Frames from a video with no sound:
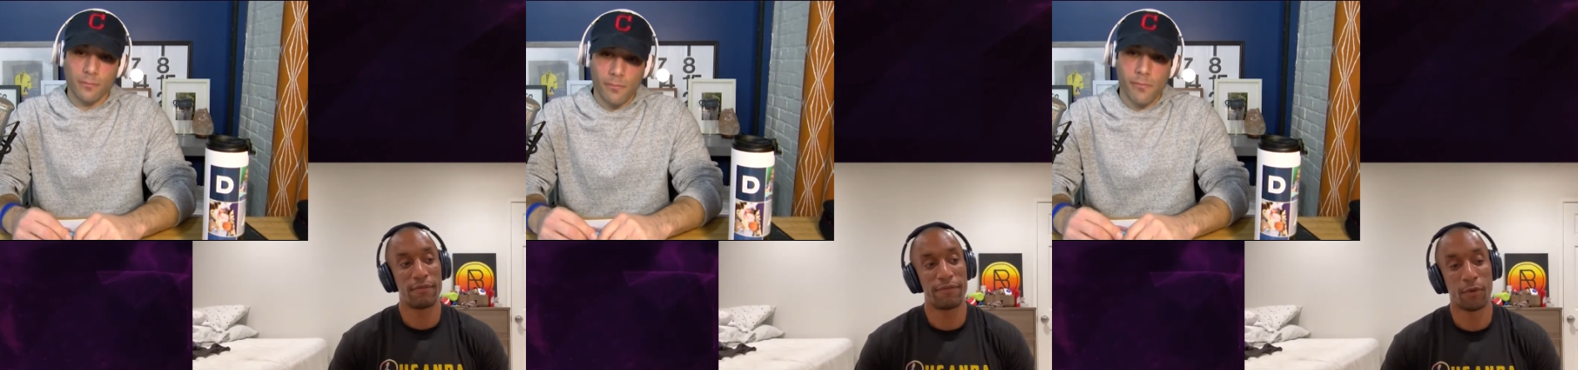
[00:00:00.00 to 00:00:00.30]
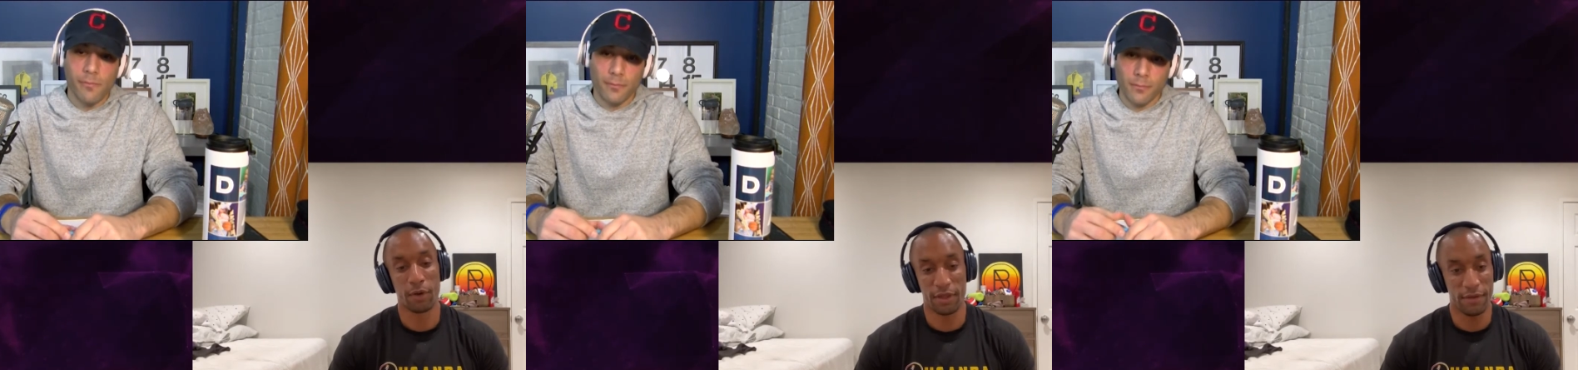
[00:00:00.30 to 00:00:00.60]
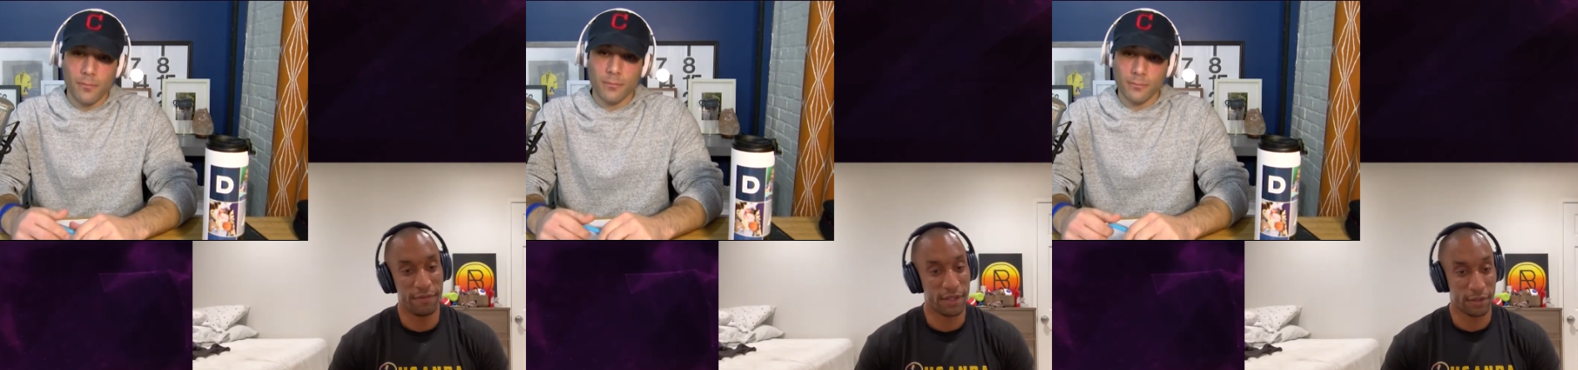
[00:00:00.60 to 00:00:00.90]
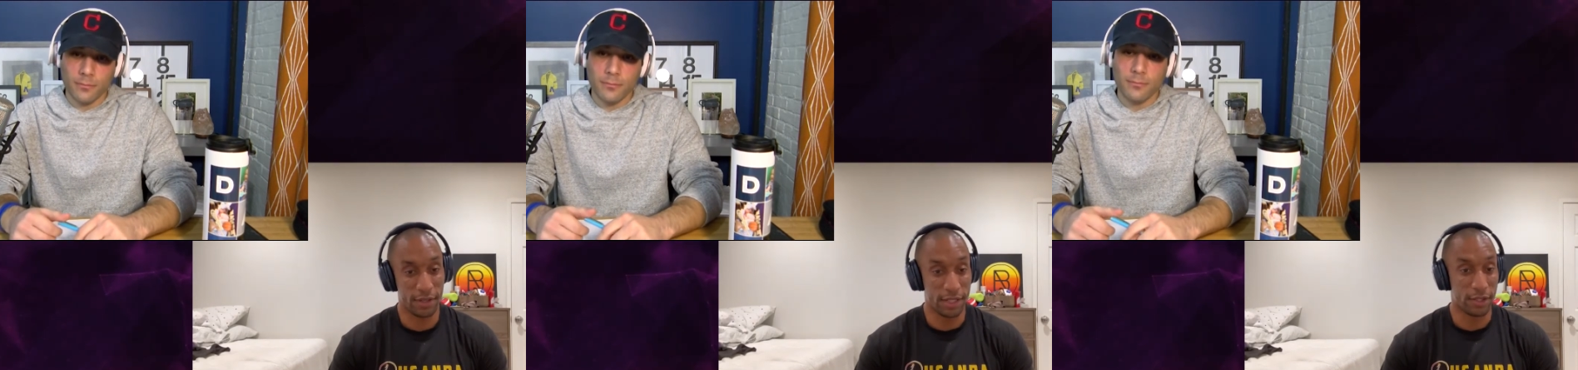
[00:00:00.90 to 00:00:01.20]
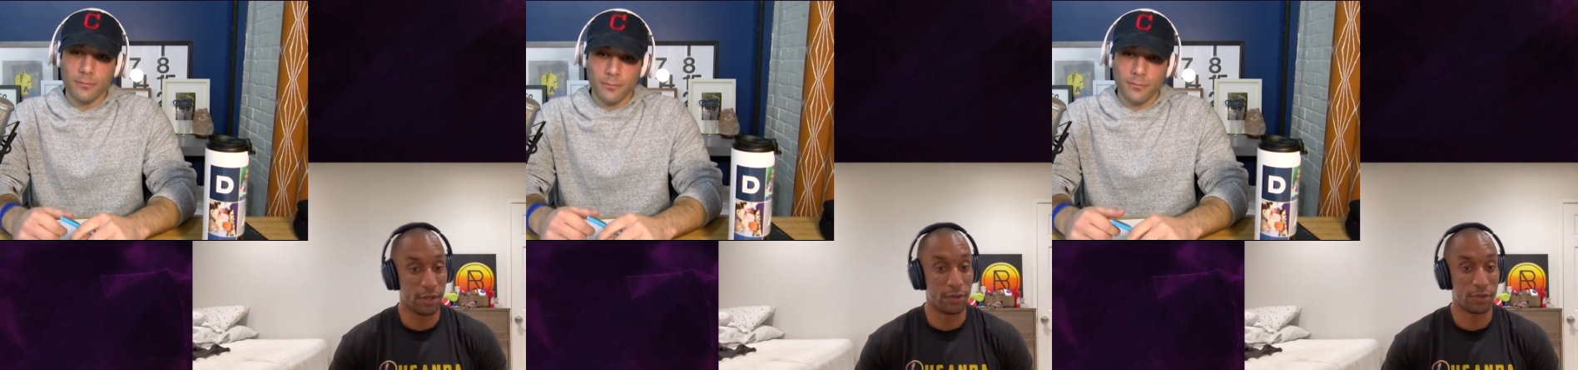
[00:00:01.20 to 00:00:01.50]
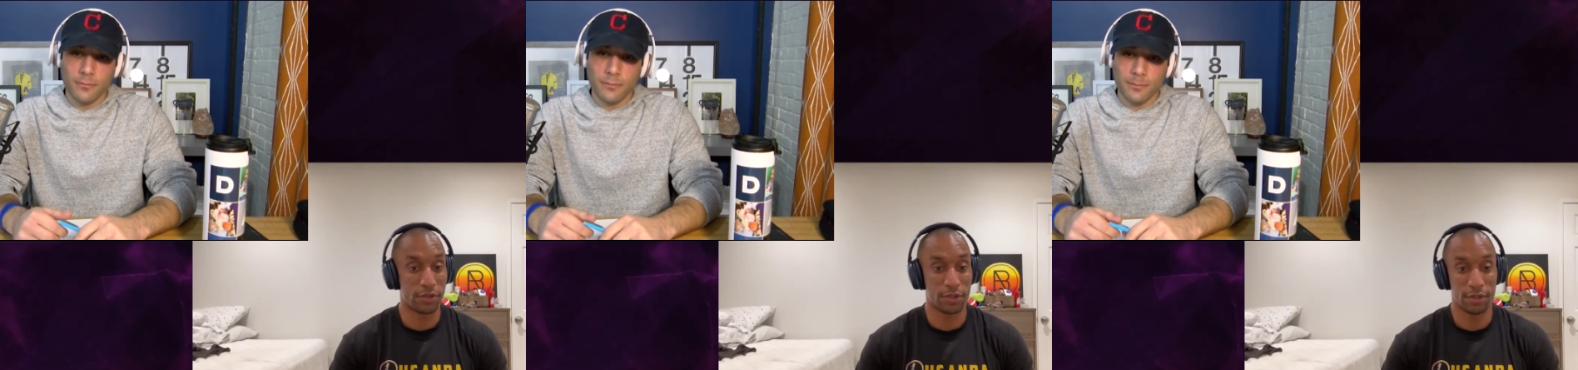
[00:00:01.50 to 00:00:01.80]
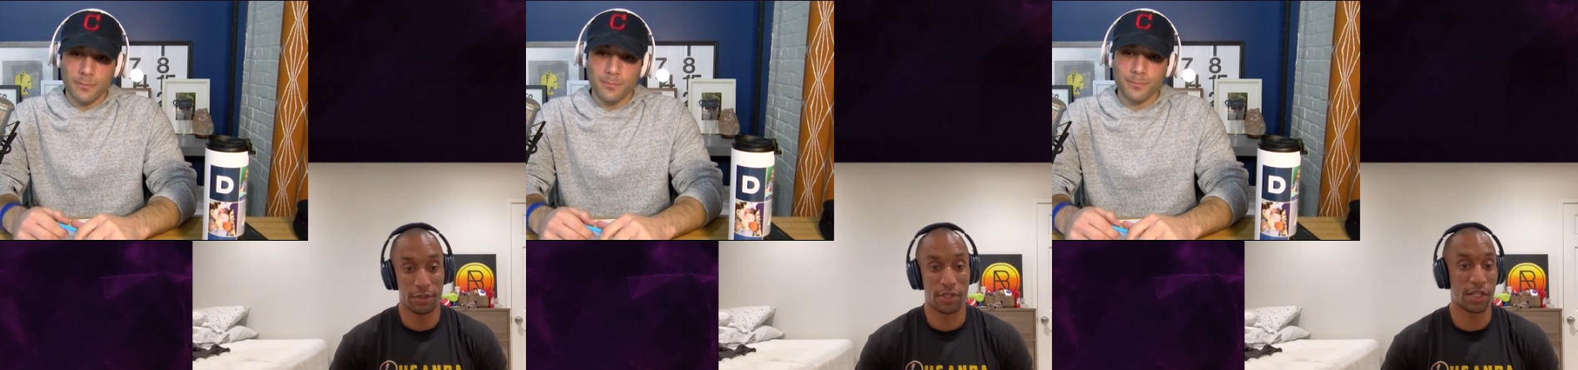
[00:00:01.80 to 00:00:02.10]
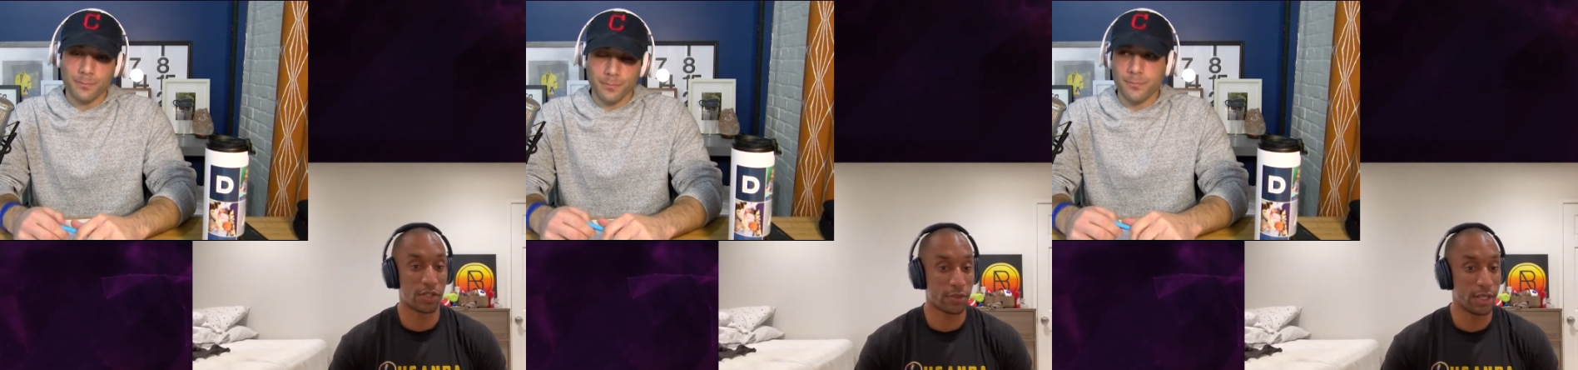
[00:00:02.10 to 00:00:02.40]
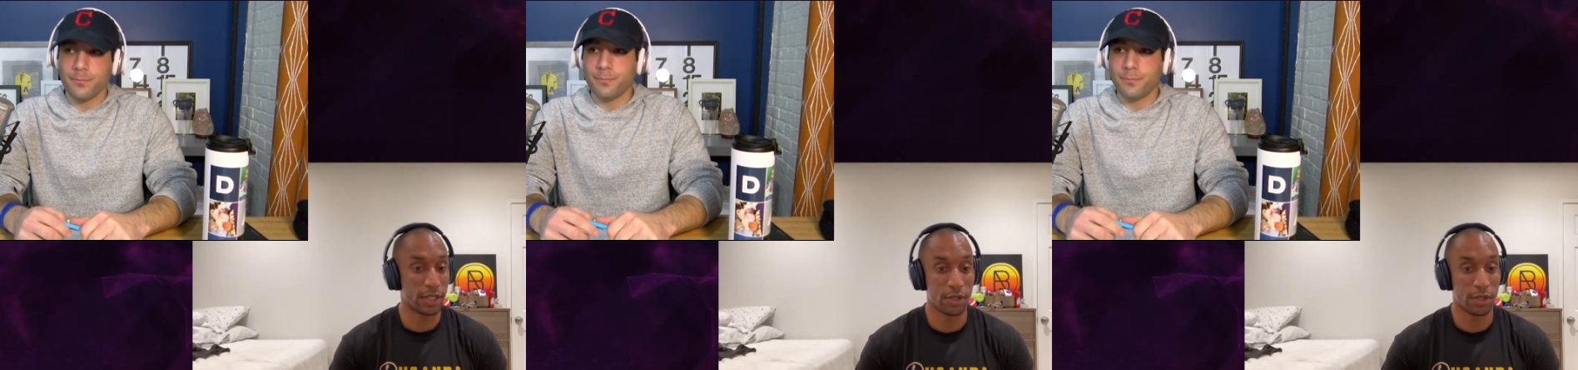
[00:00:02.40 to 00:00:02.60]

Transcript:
Speaker 1: fourth and fifth grade coach or sixth grade mm.